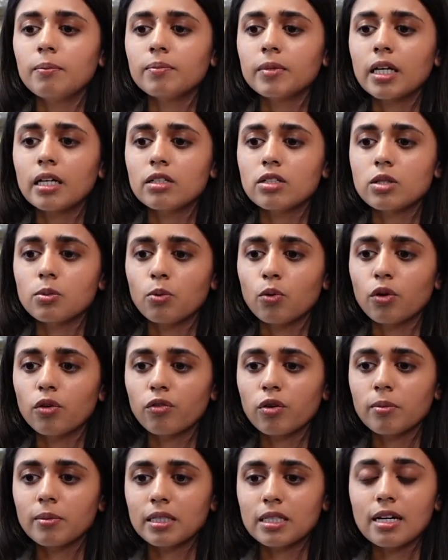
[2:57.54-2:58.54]
and support
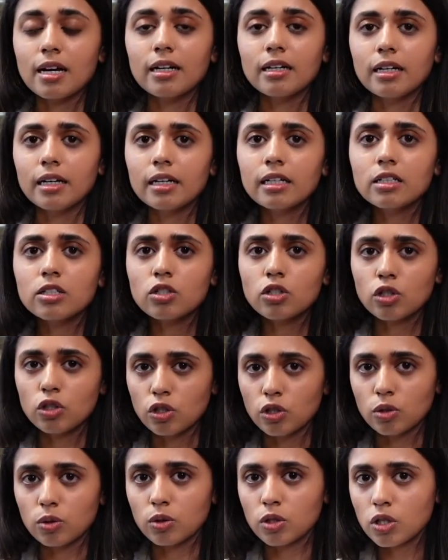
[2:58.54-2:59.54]
from attendings to
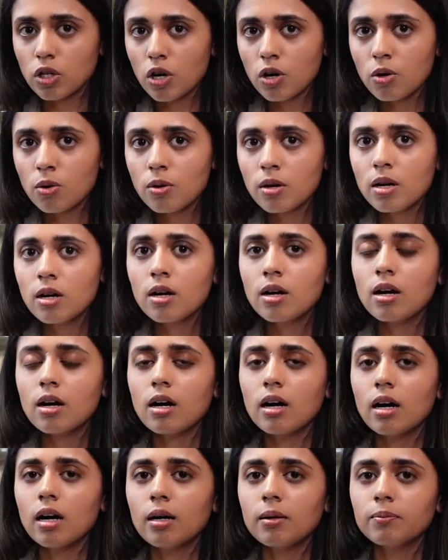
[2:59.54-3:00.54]
do so.
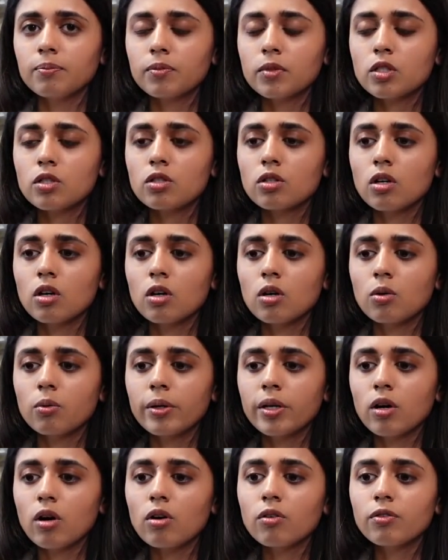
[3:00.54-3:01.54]
So
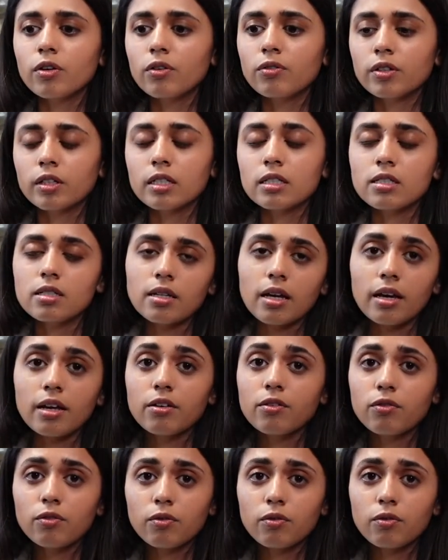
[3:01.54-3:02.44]
we all felt very safe